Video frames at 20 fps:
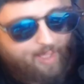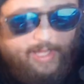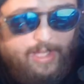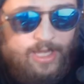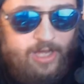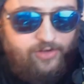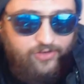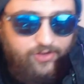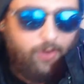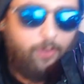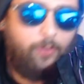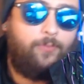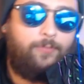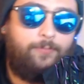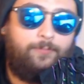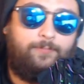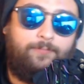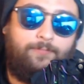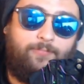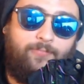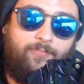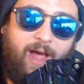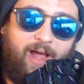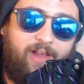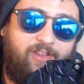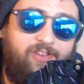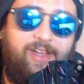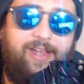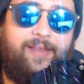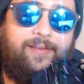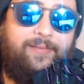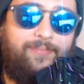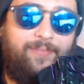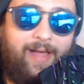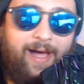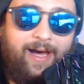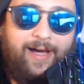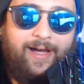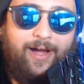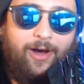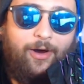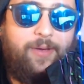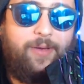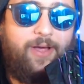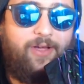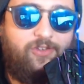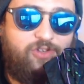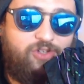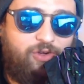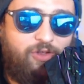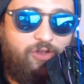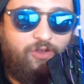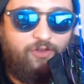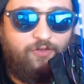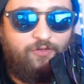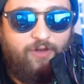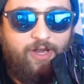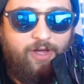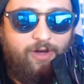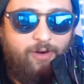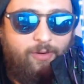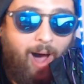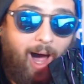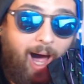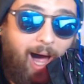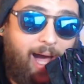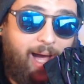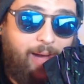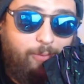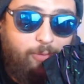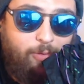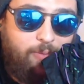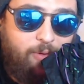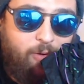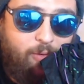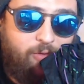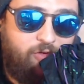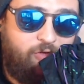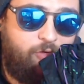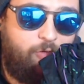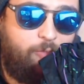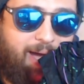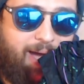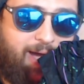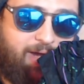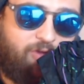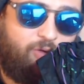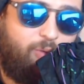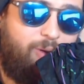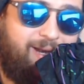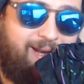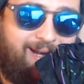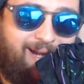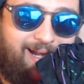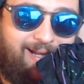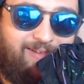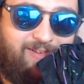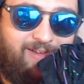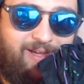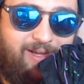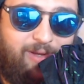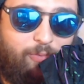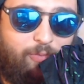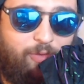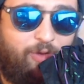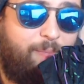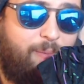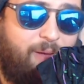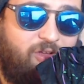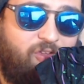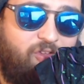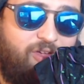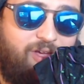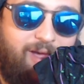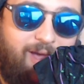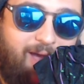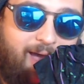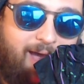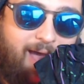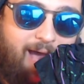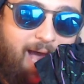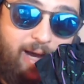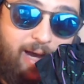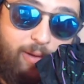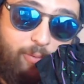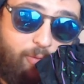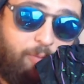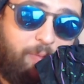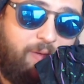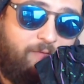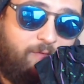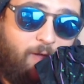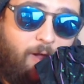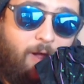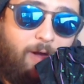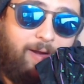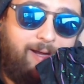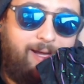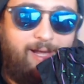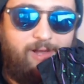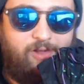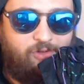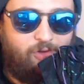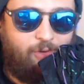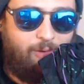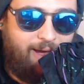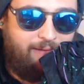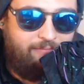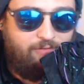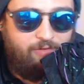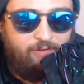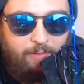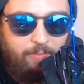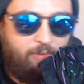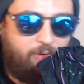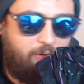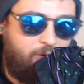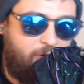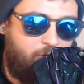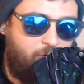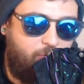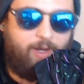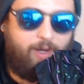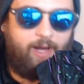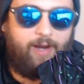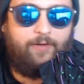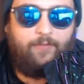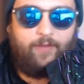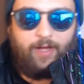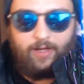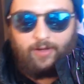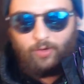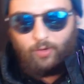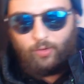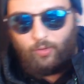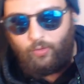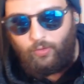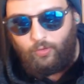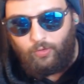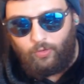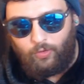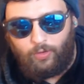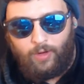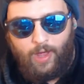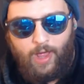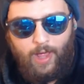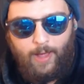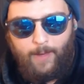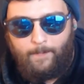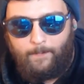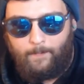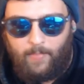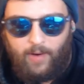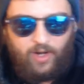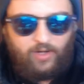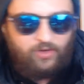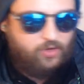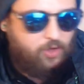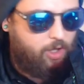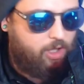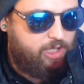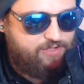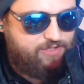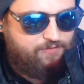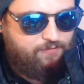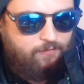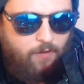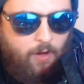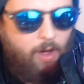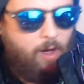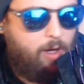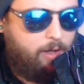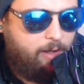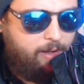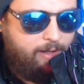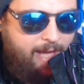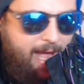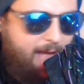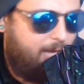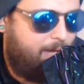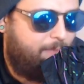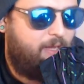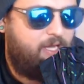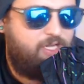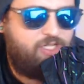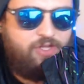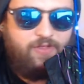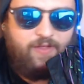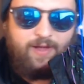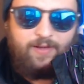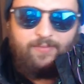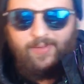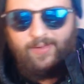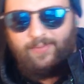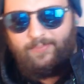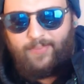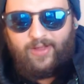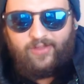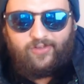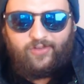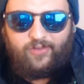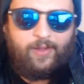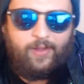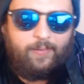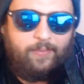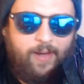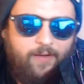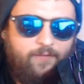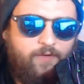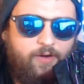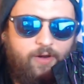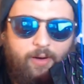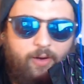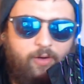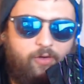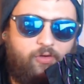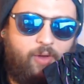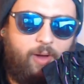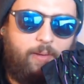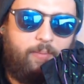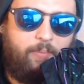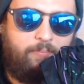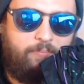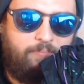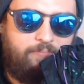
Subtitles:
So, that's it. I hope you guys enjoyed this video. I will be going to PAX 2019 with Pixie. We'll be vlogging it, so I'm going to do kind of like a cool montage vlog animation thing, basically the same kind of video I'm